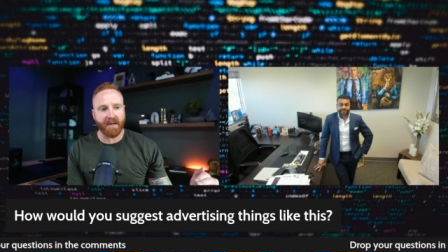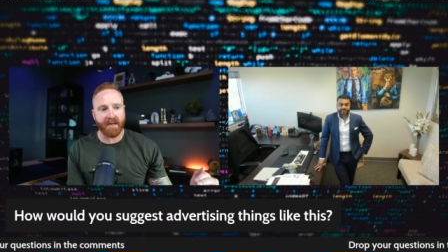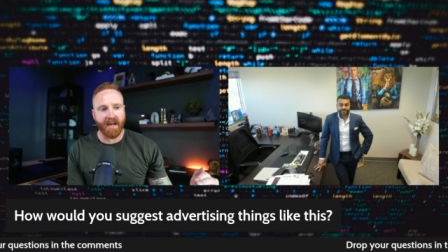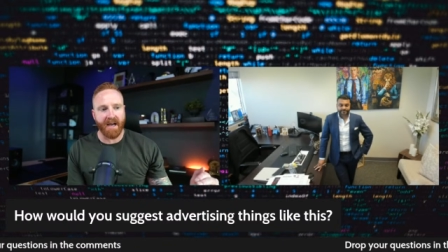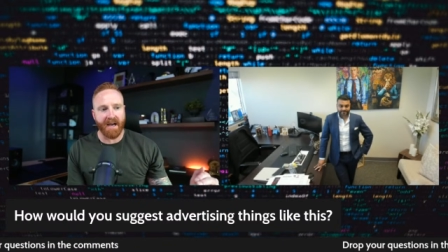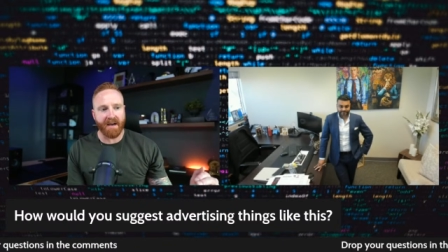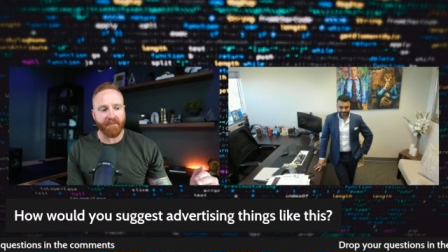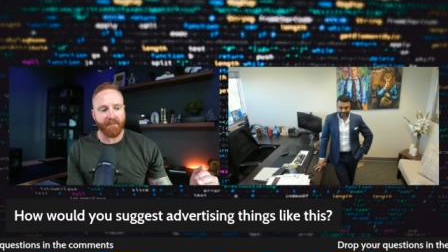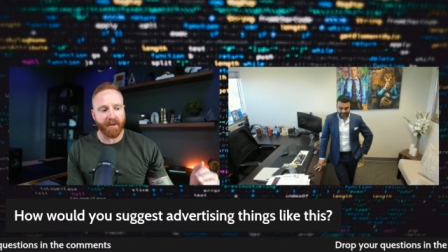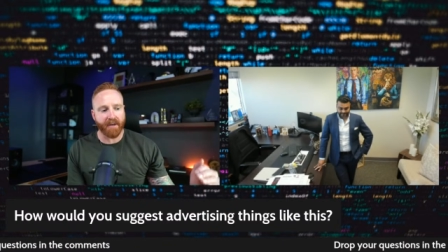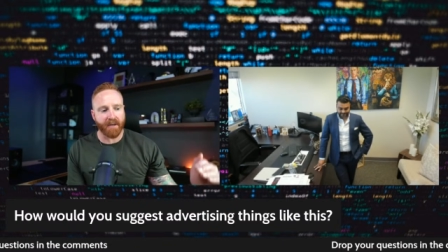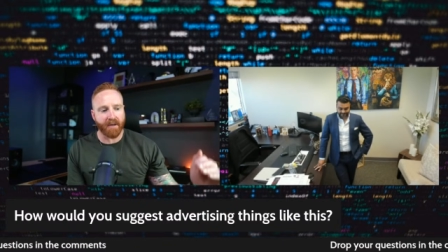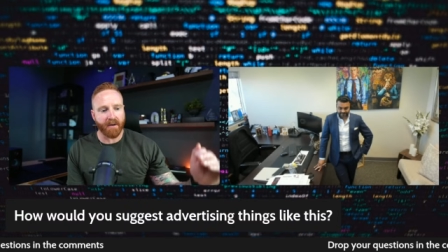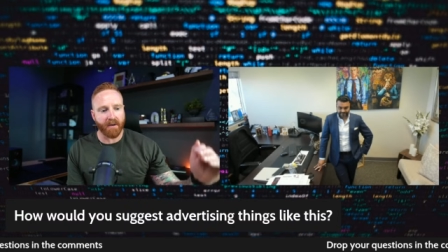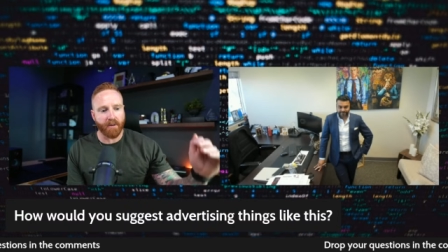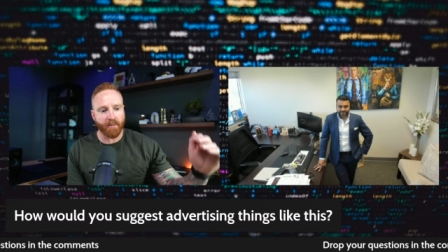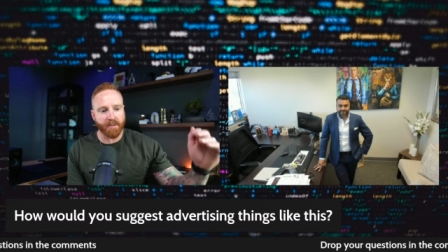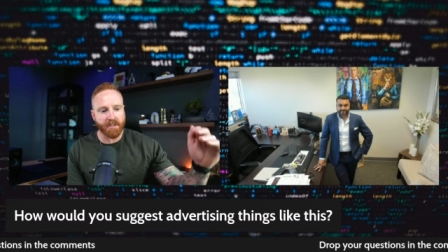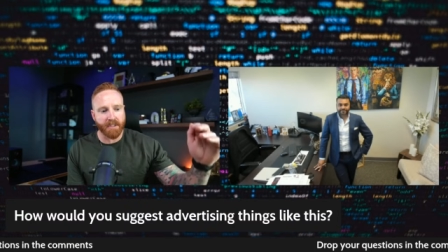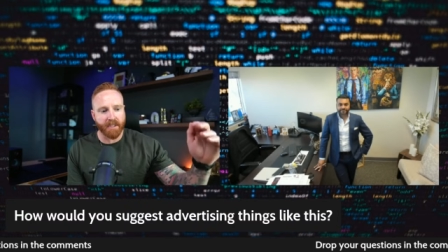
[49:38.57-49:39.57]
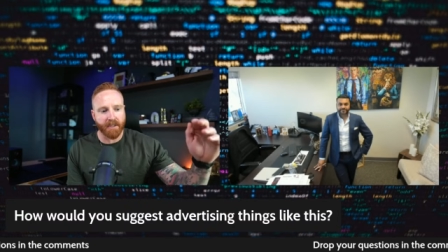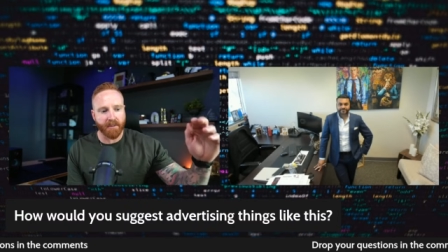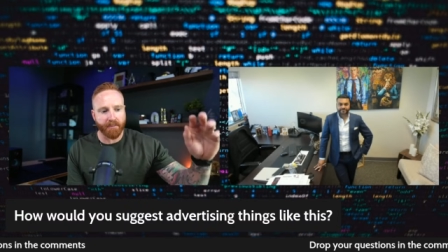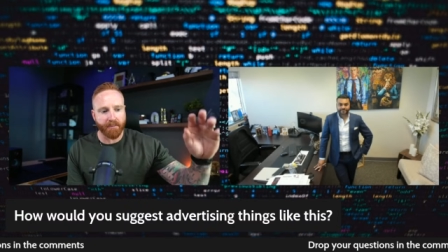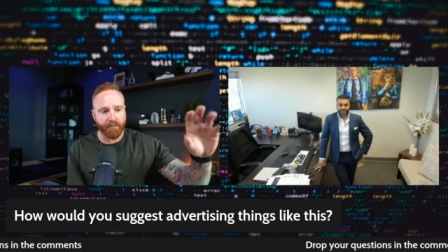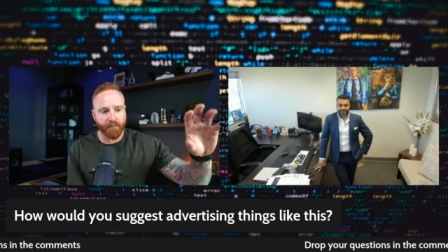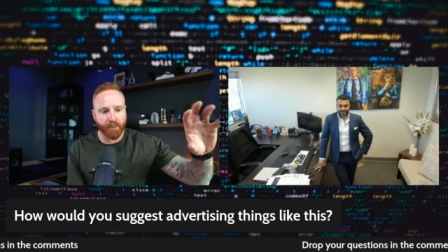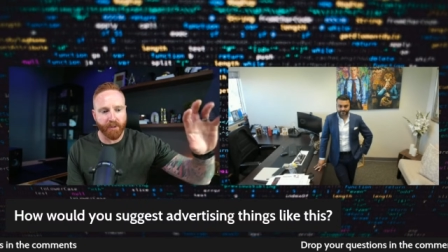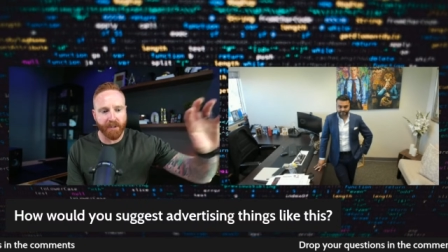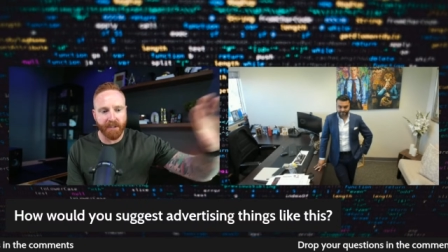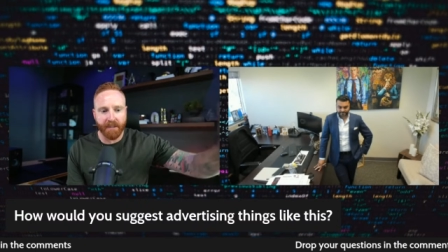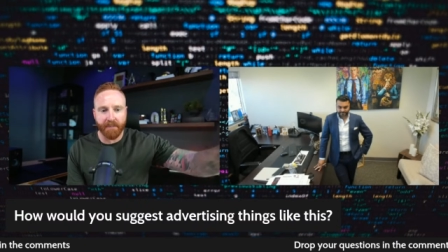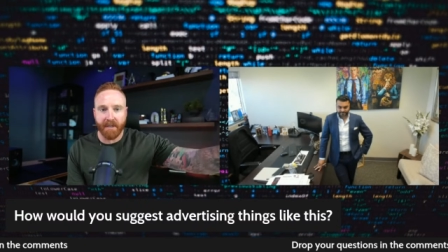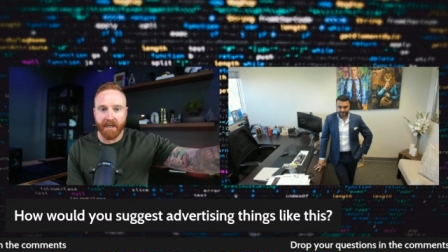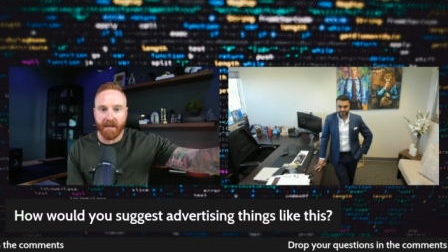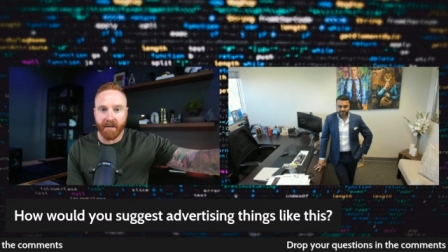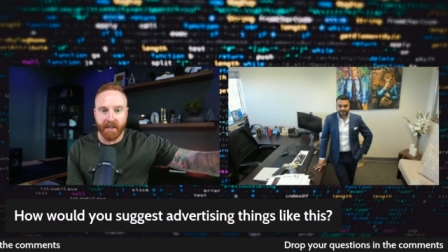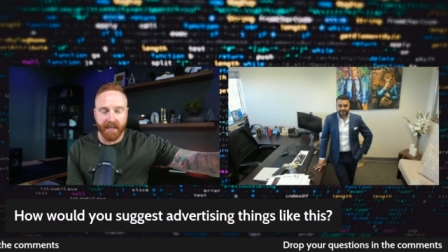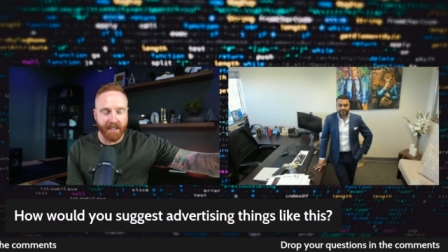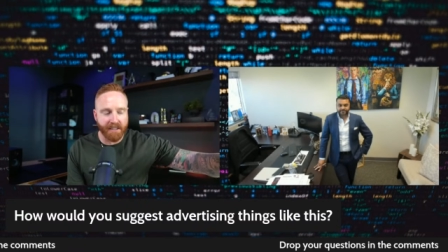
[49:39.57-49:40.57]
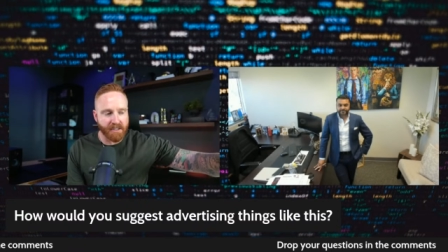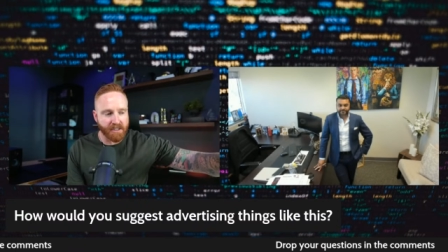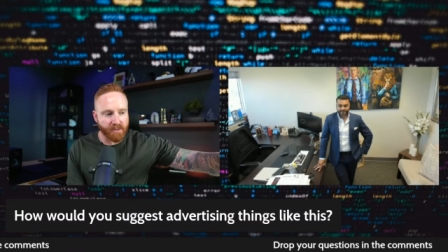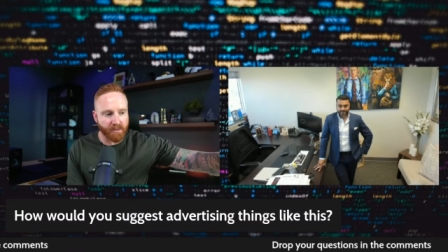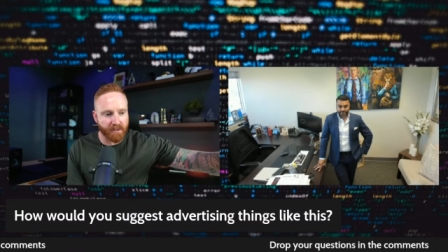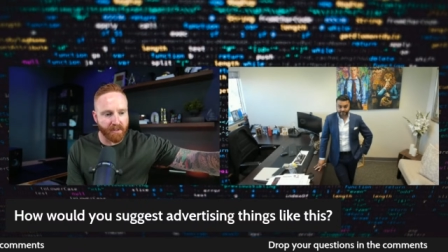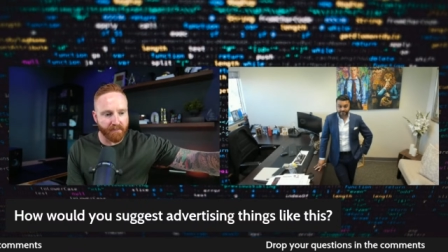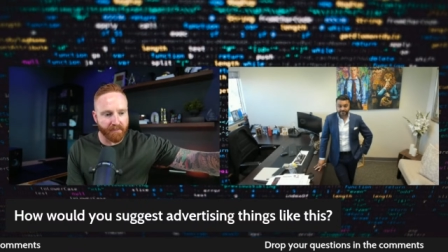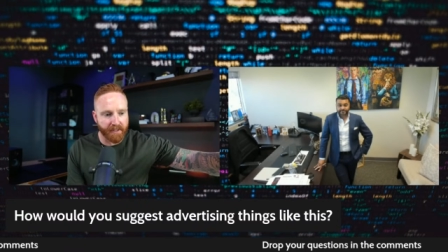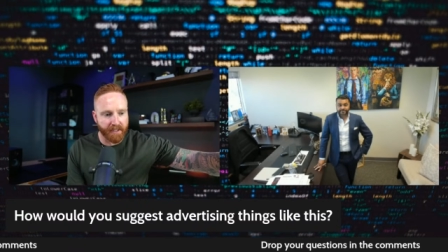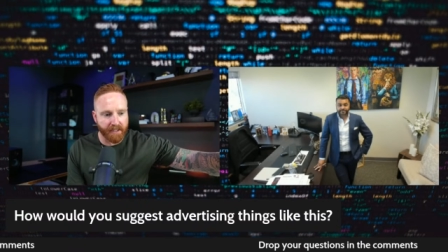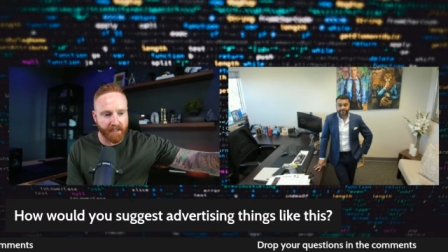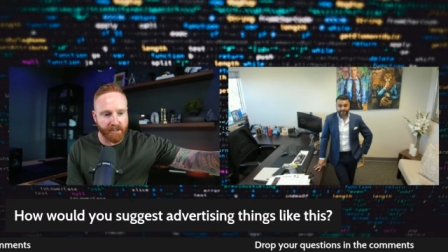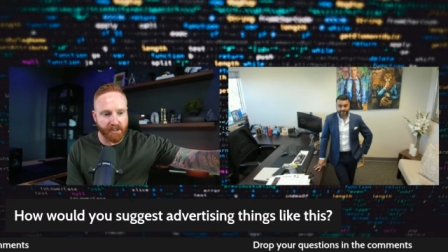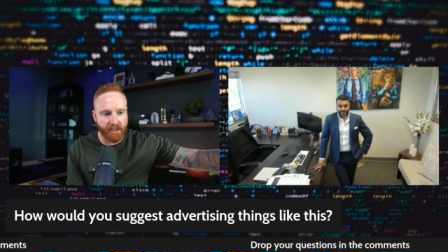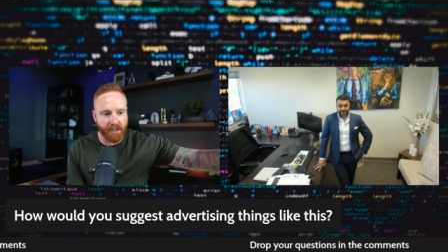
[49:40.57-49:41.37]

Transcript: and have like a almost like a preliminary sort of like a